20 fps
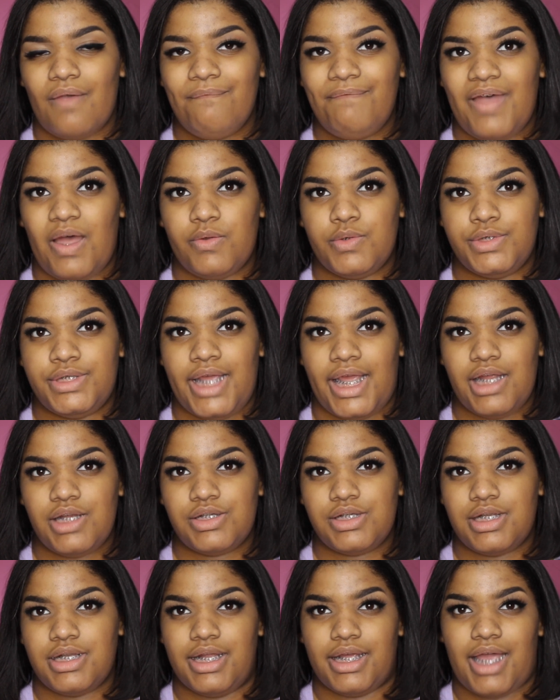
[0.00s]

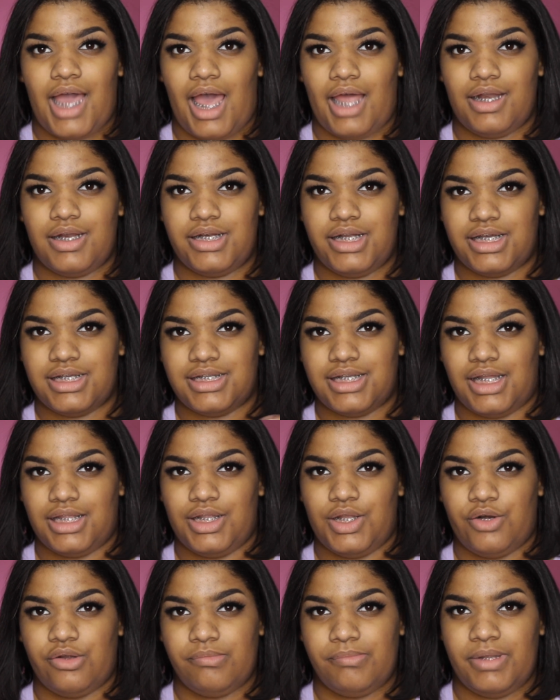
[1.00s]
foundation, it kind of does a
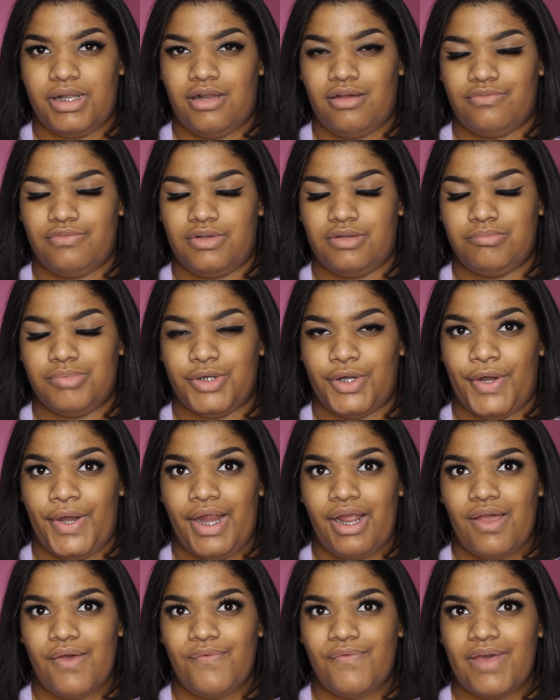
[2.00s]
little bit of a
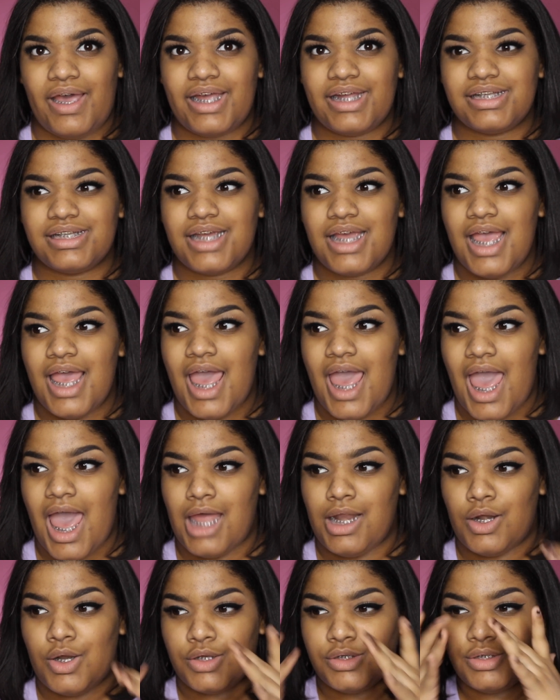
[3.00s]
blurring effect,
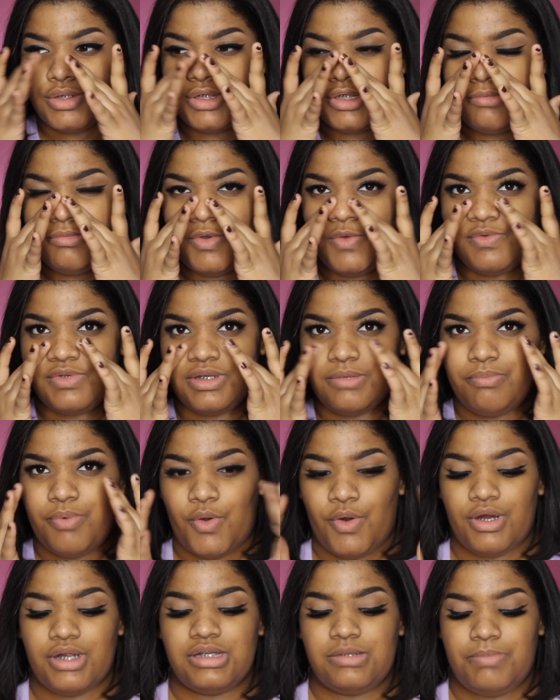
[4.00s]
and it also smooths the
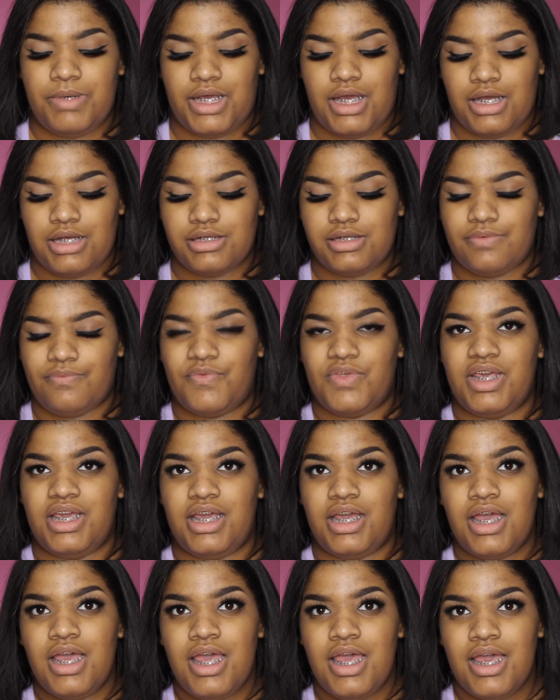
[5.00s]
pores because of
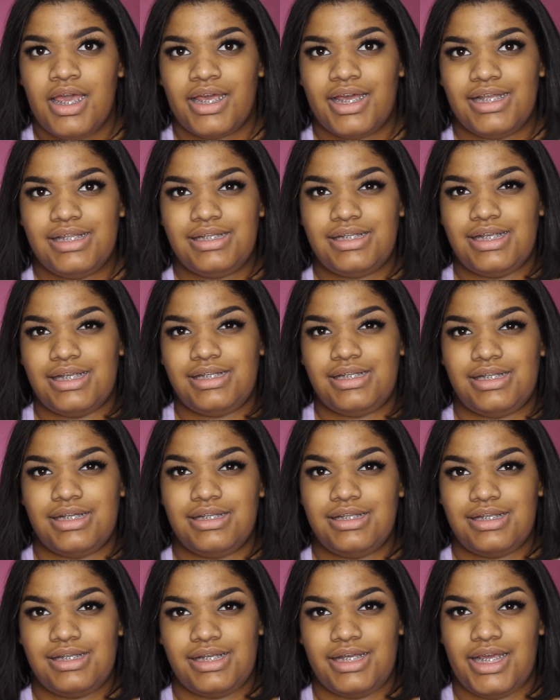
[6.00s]
the
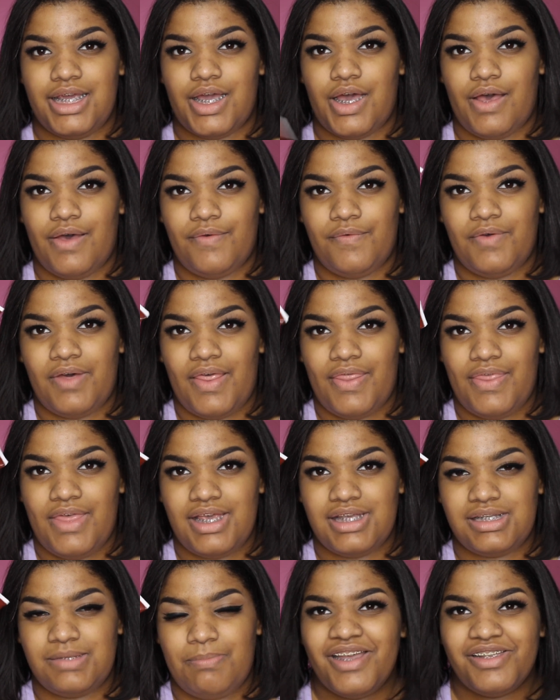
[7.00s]
consistency of
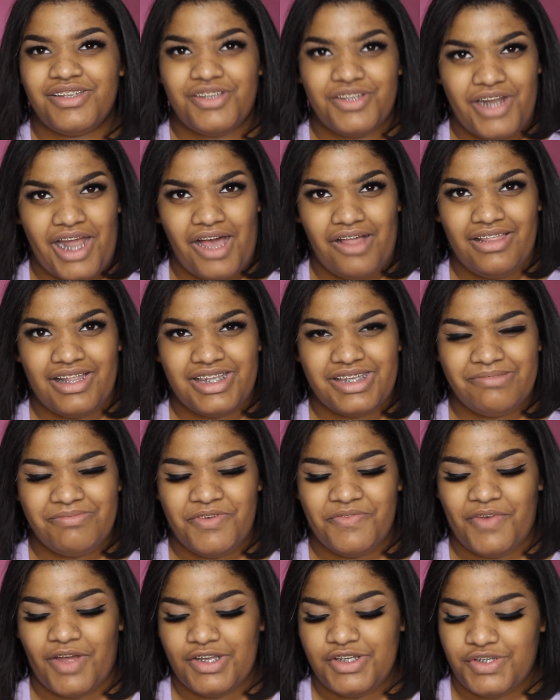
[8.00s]
this. So now let's
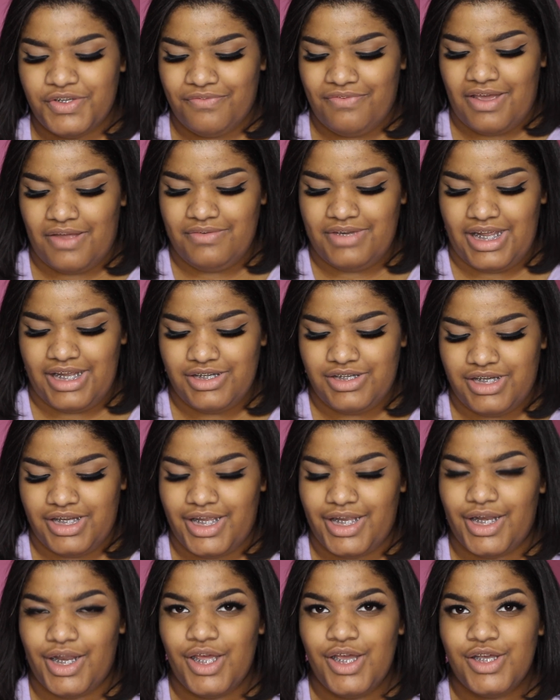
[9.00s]
move on to
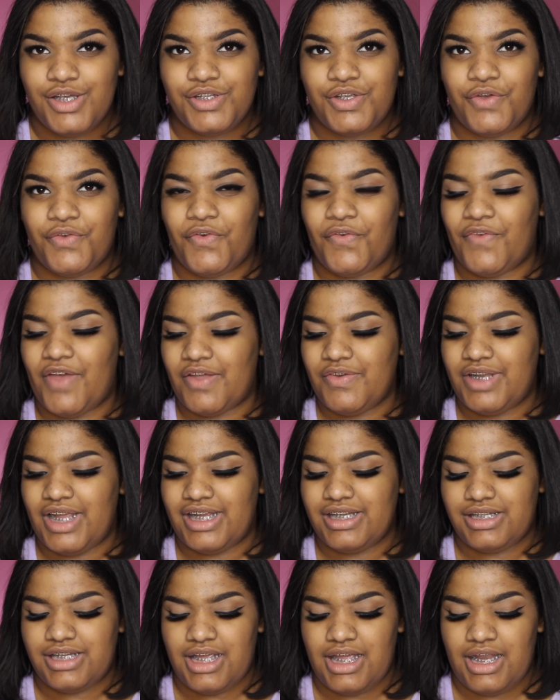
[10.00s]
foundation. So for
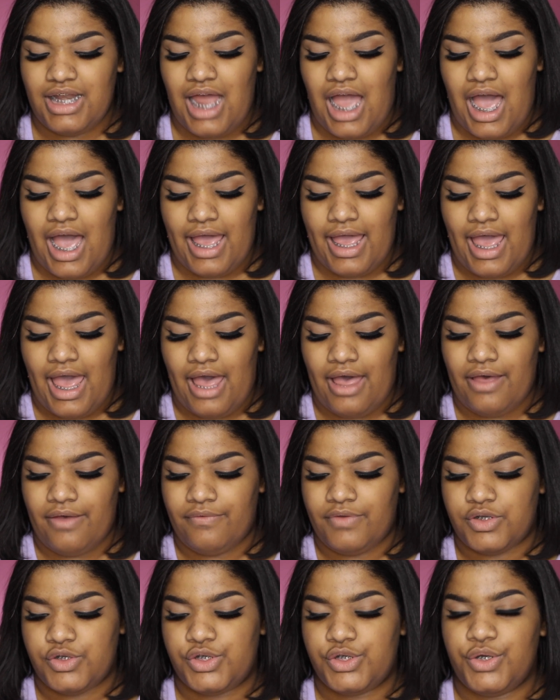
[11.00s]
foundation, I
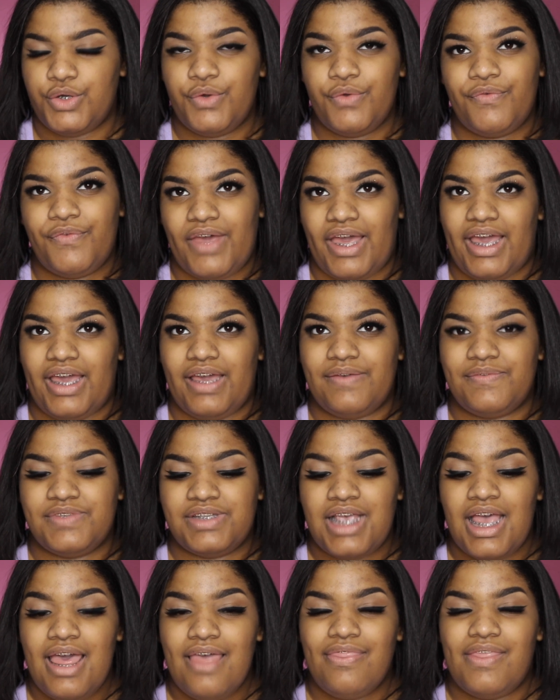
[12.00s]
have two
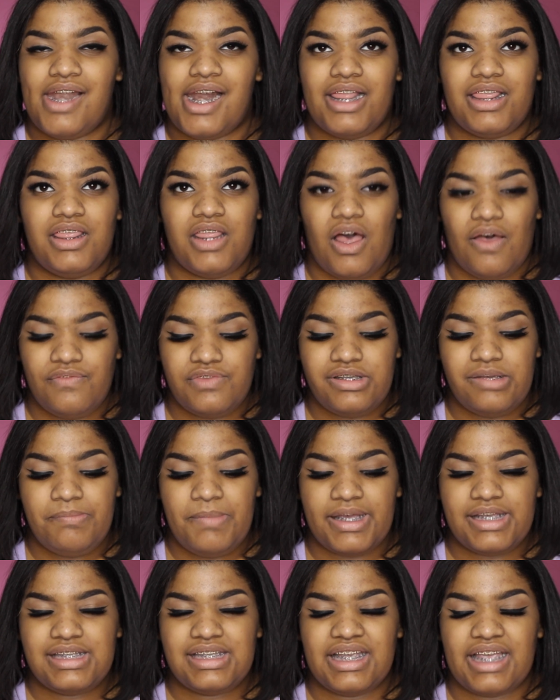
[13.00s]
faves that I love to
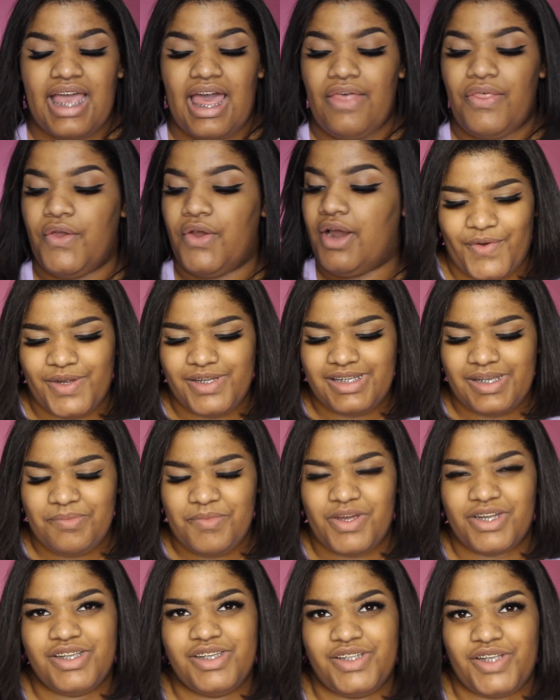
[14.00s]
mix together. First,
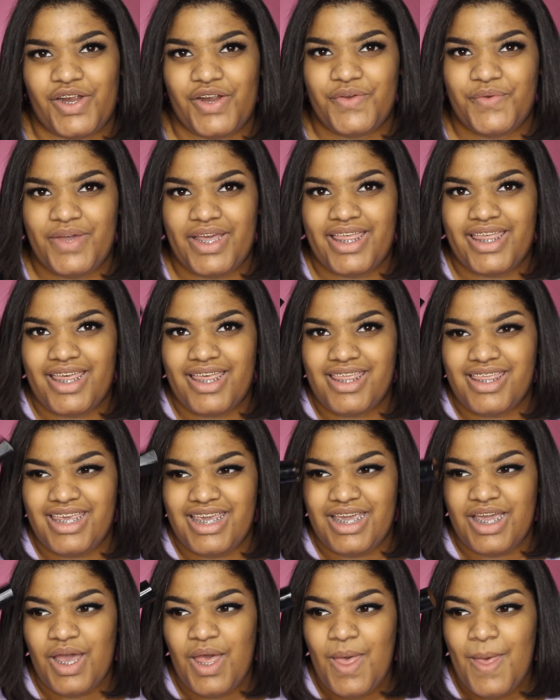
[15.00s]
I'm going to start with
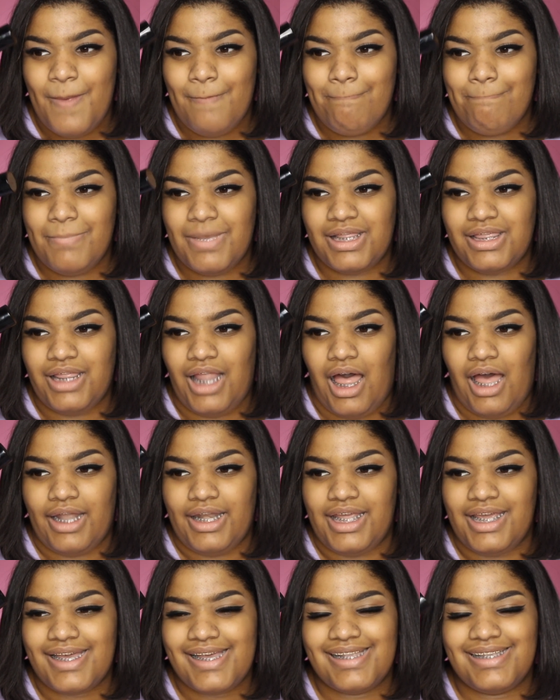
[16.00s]
the
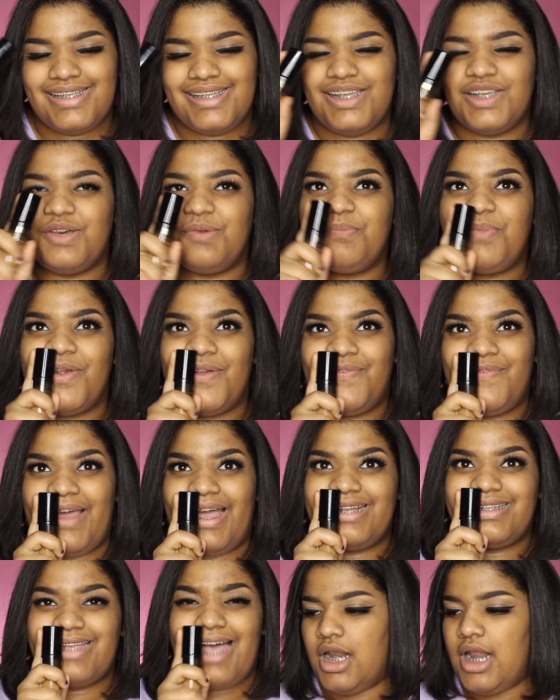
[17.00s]
Milani Conceal and
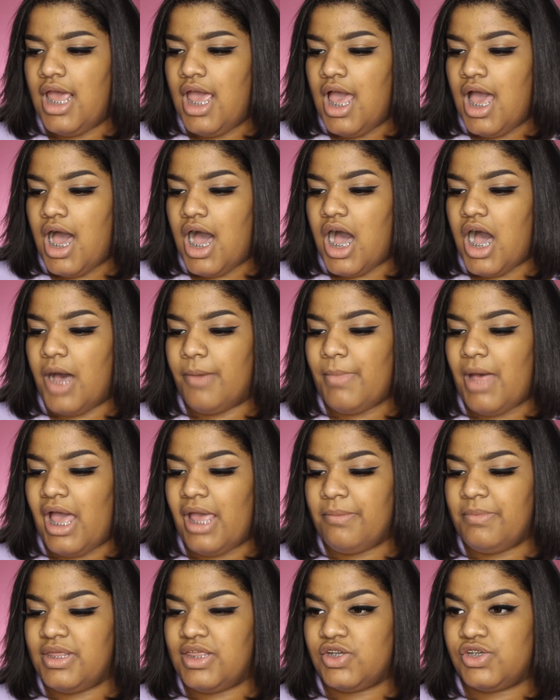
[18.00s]
Perfect.
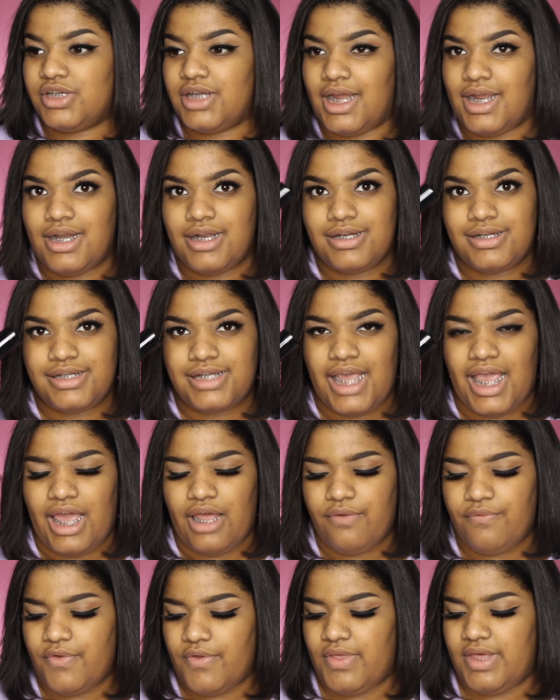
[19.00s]
I am in the shade
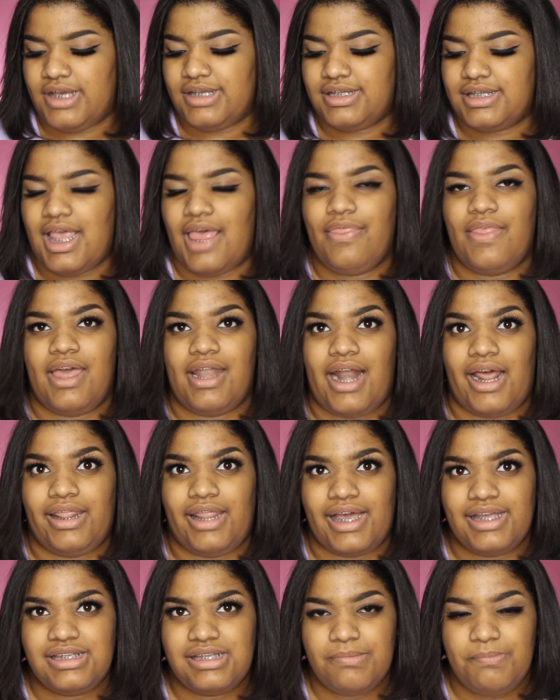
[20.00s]
Tan for this, and then I
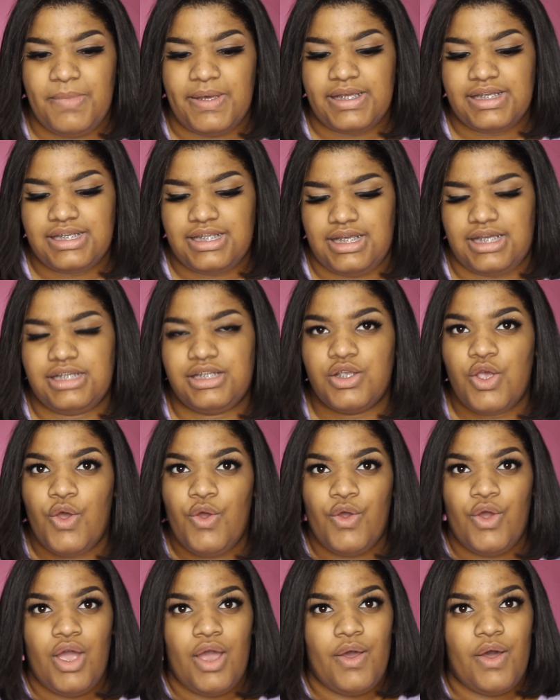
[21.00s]
like to mix this
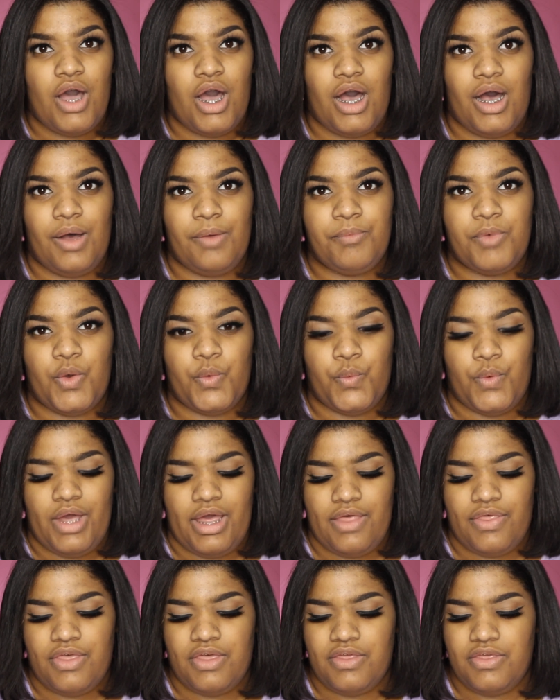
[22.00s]

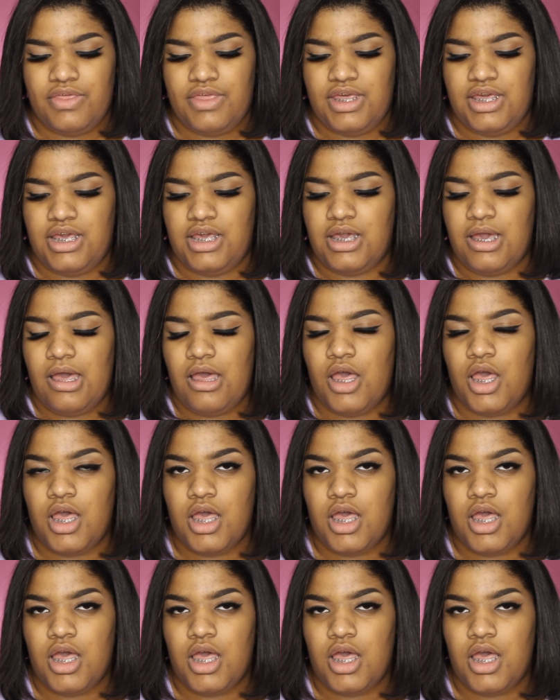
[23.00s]
with the